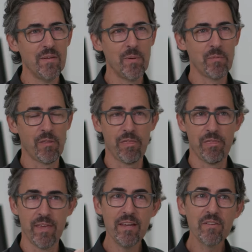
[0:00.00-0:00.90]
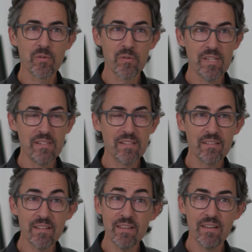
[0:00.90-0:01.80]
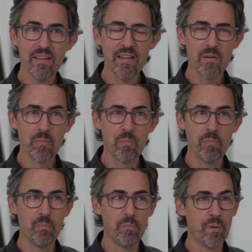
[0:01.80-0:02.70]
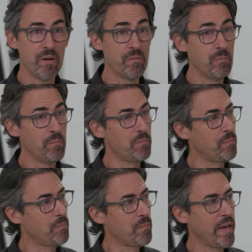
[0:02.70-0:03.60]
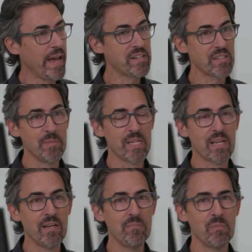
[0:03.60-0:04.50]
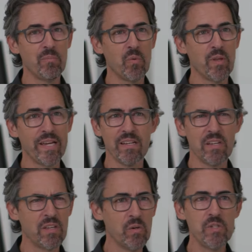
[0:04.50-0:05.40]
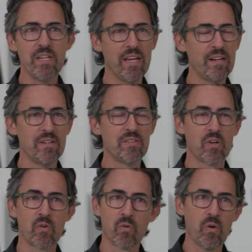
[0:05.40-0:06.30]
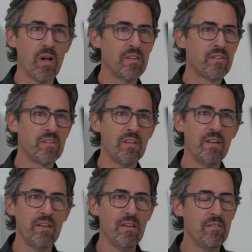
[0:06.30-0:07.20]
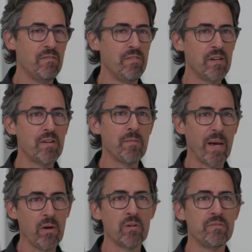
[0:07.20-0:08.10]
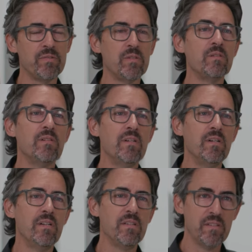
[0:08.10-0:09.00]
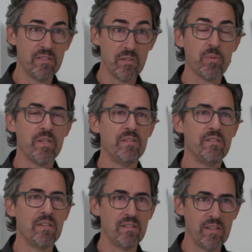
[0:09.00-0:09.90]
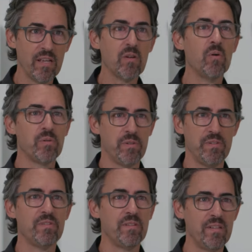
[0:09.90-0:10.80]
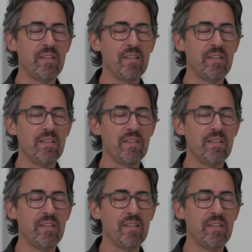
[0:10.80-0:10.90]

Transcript: be able to think strategically, but actually become more like negotiators across very powerful disciplines and stakeholders.